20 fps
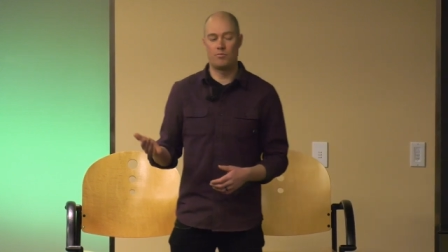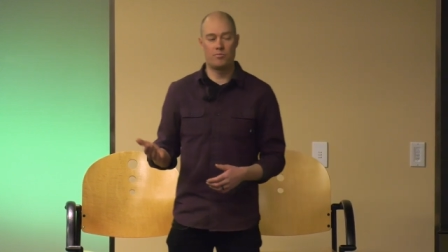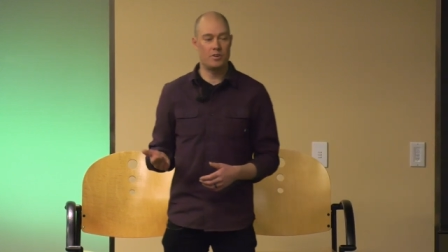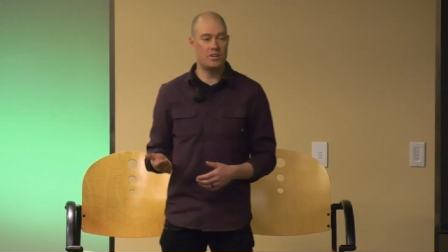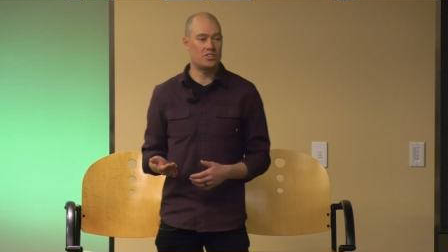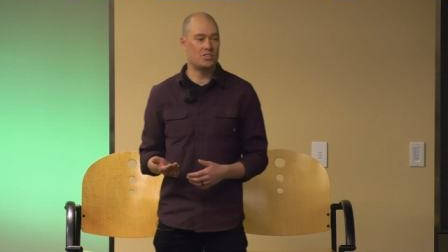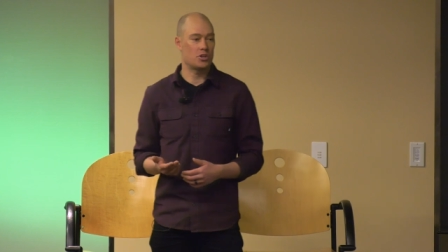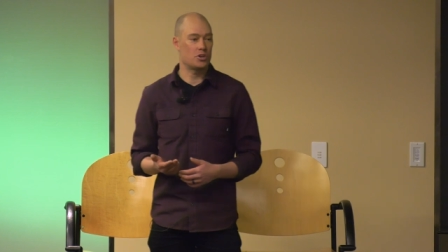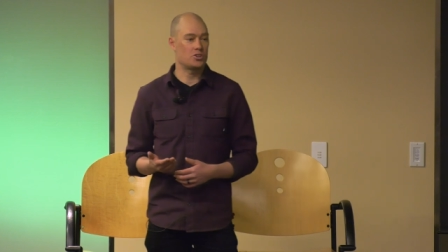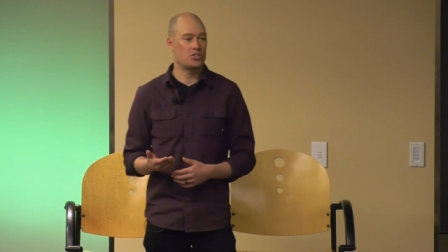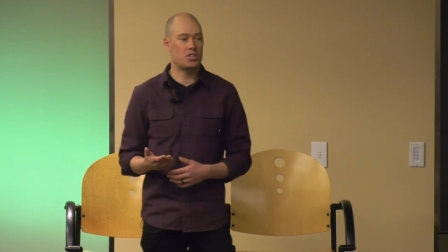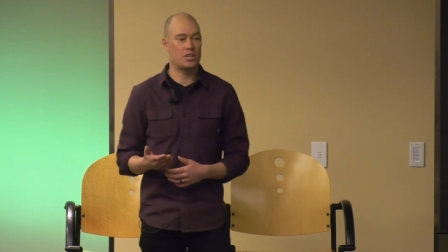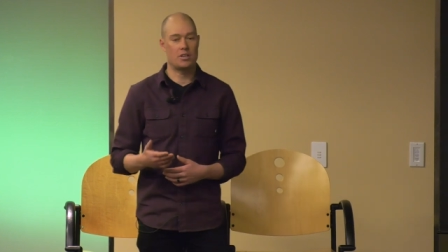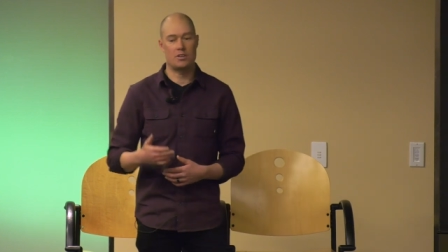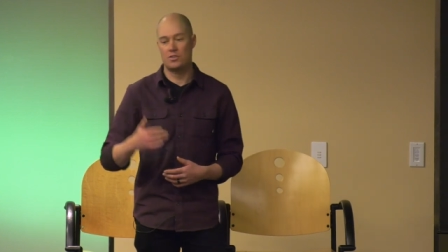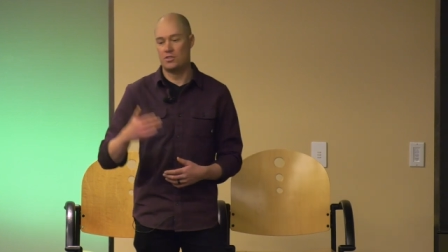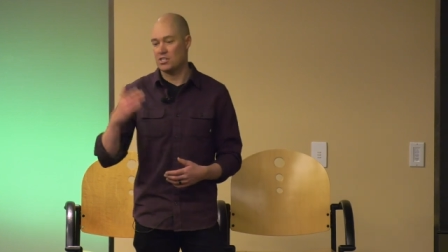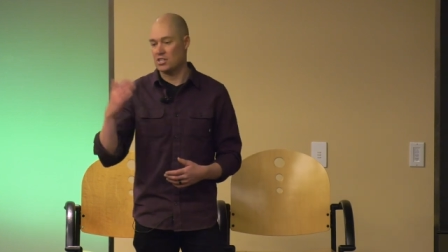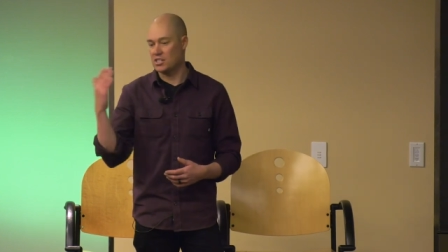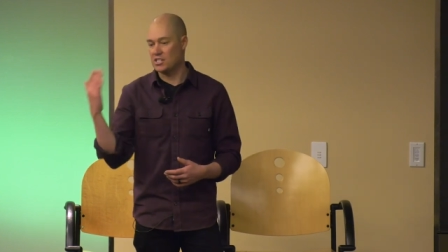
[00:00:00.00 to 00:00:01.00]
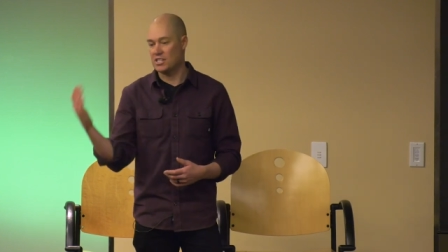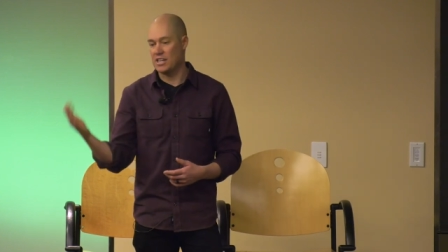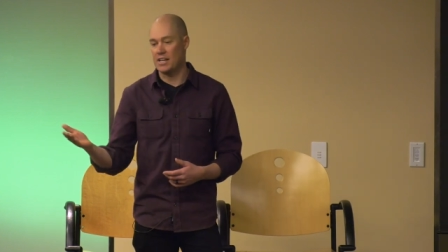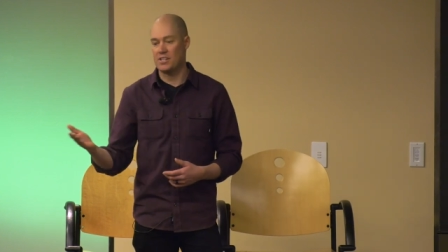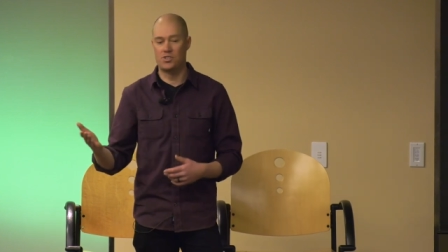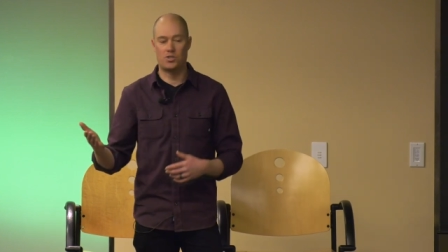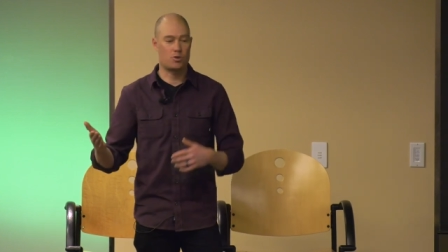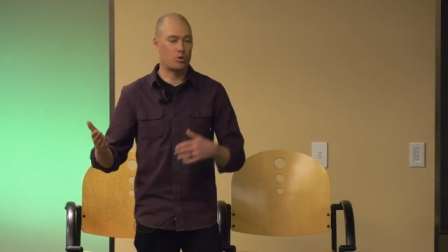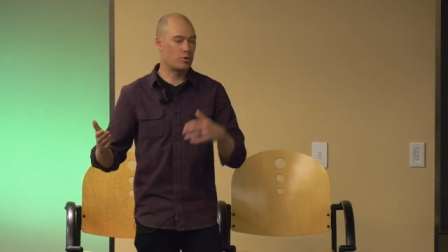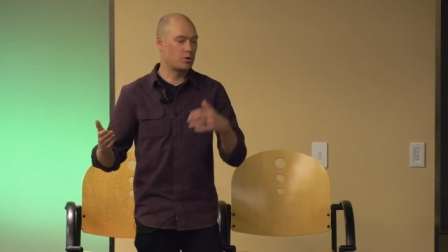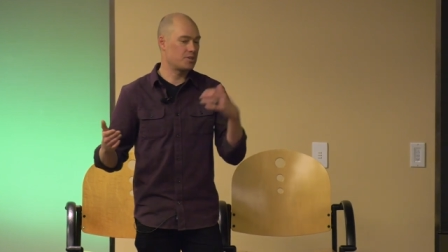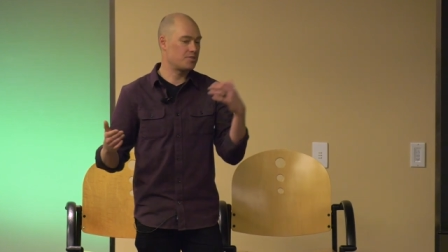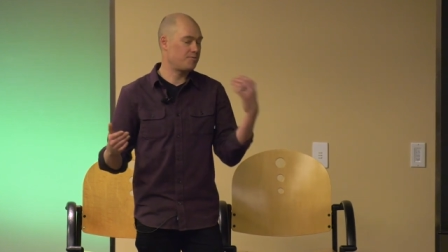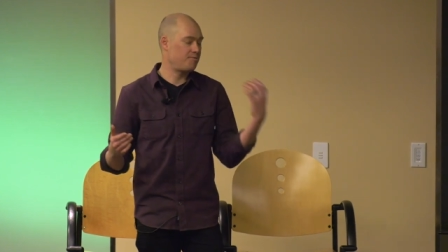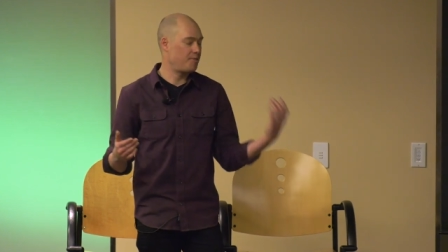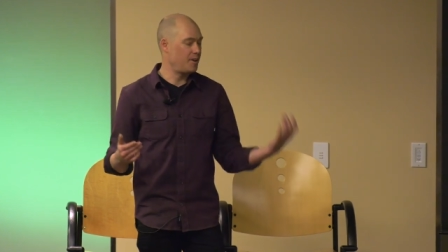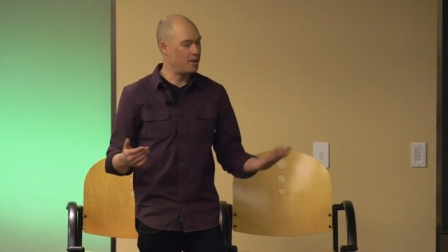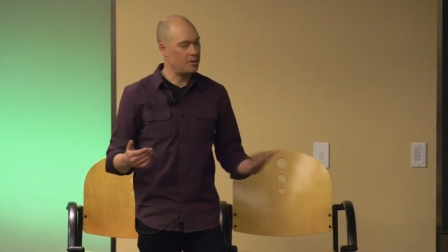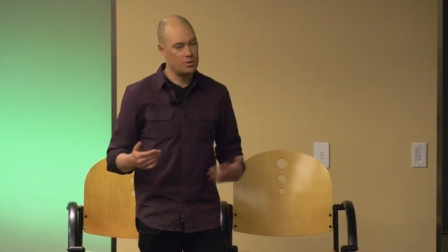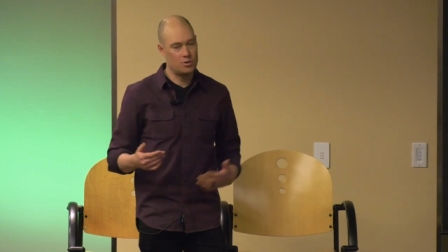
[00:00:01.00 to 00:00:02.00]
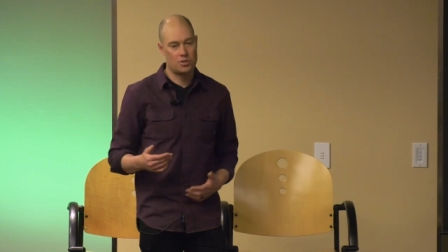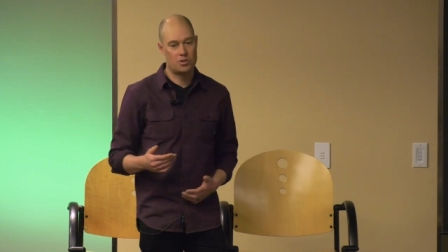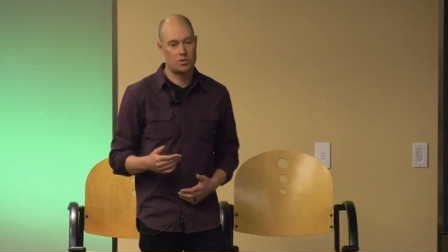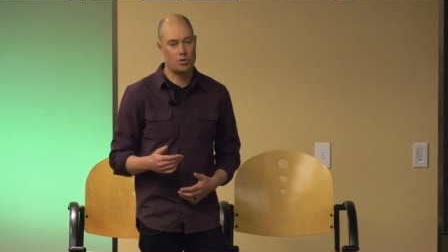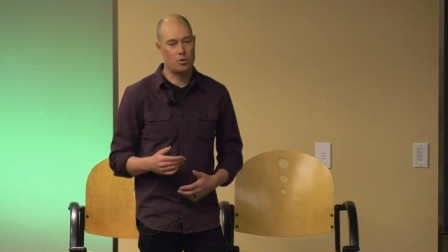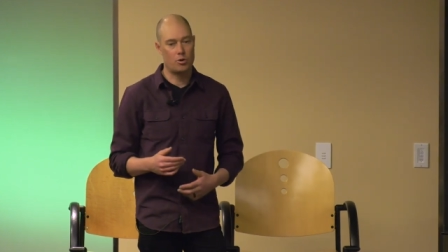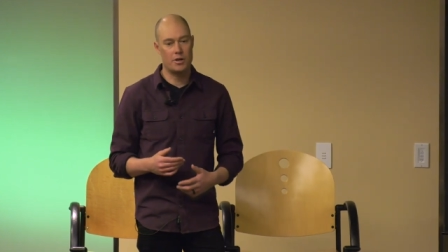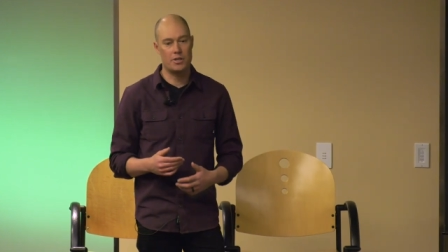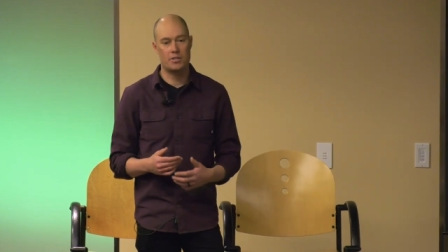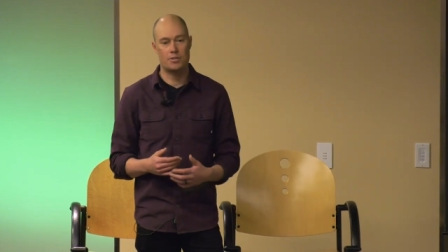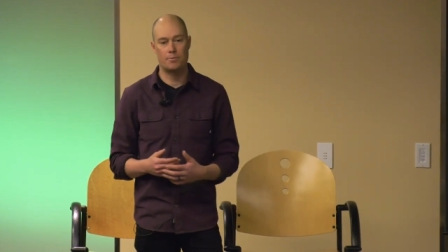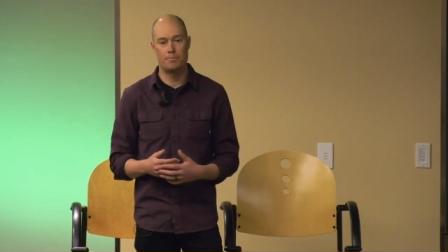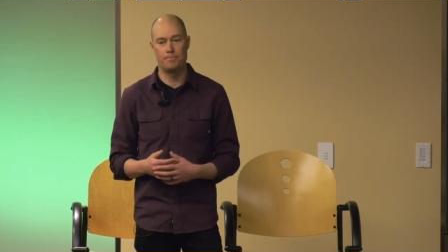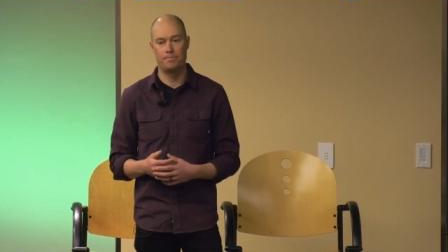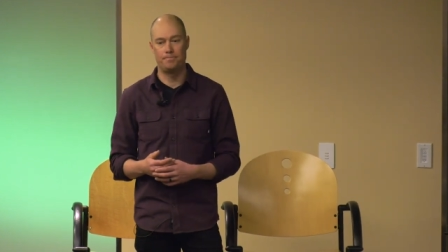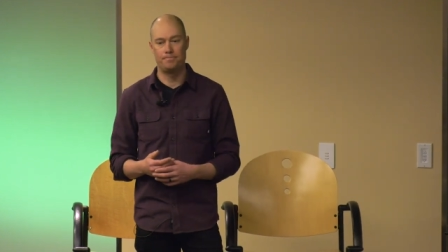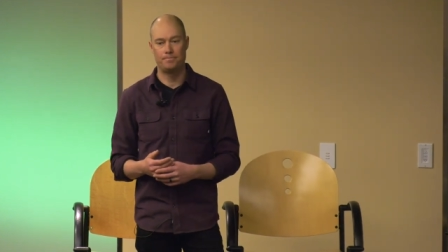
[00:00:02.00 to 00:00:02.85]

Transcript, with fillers: researching success stories, failure stories.